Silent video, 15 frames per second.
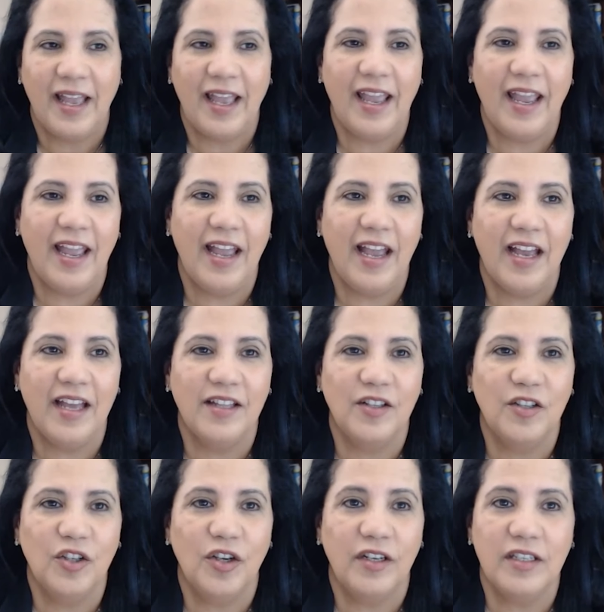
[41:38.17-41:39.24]

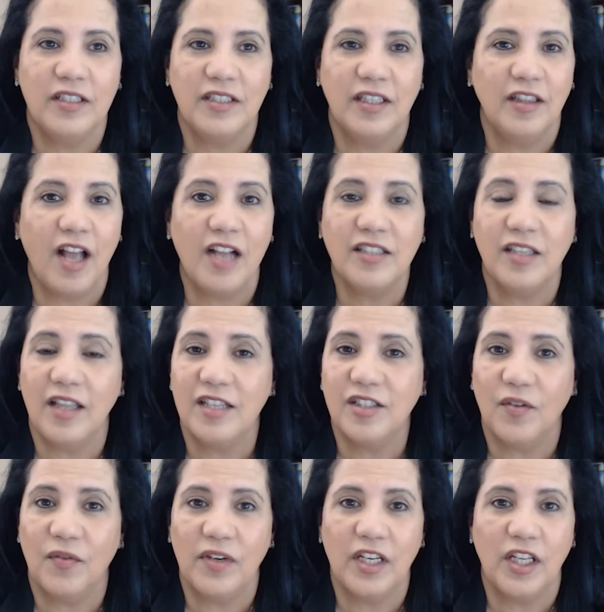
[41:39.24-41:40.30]
and you're going to see lots and lots
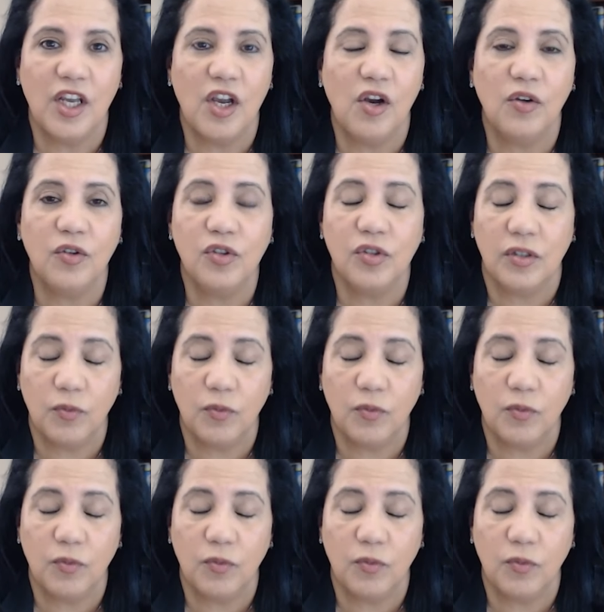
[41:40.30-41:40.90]
of videos